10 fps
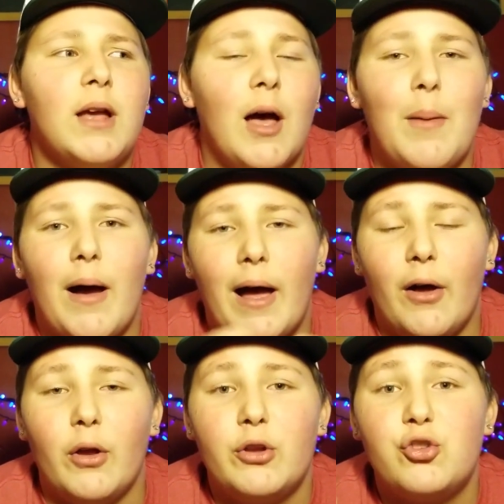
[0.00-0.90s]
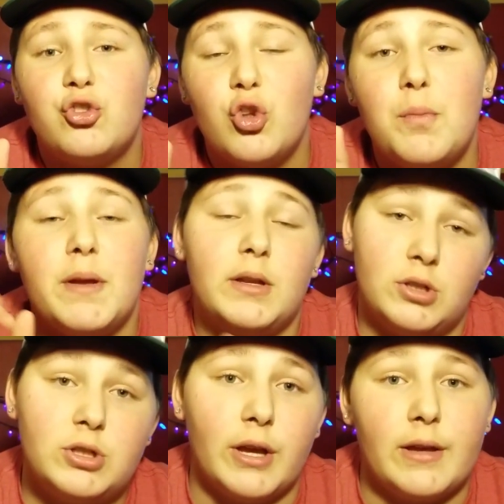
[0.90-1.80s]
about how stupid
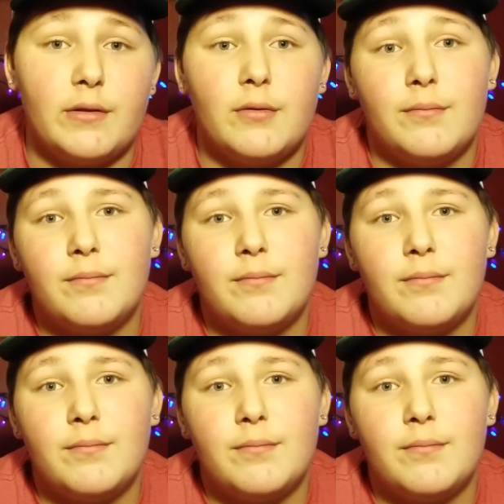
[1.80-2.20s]
she is.